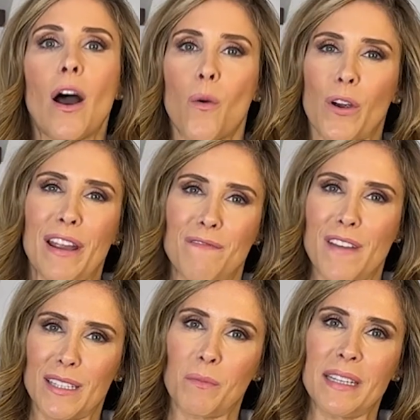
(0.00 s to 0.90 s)
our
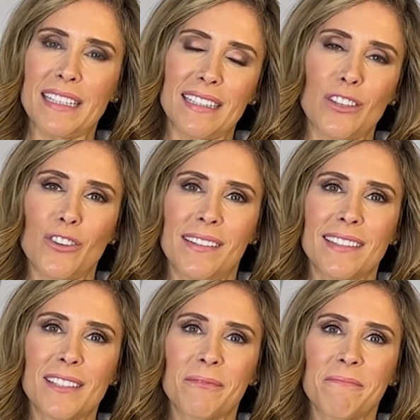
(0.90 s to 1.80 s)
investment
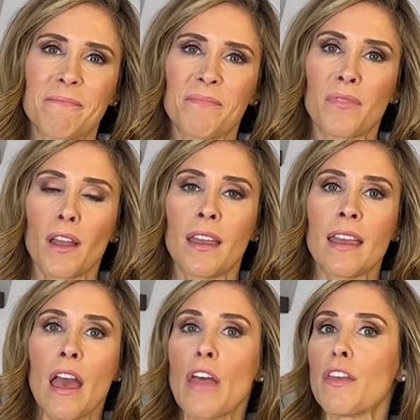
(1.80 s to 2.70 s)
decisions.
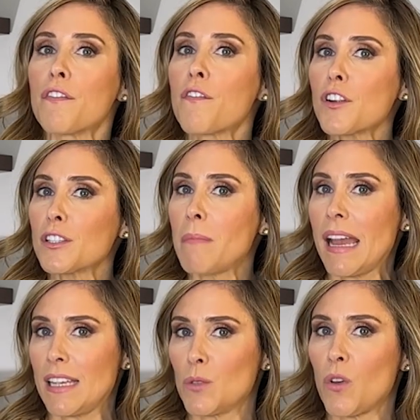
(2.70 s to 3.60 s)
The first bias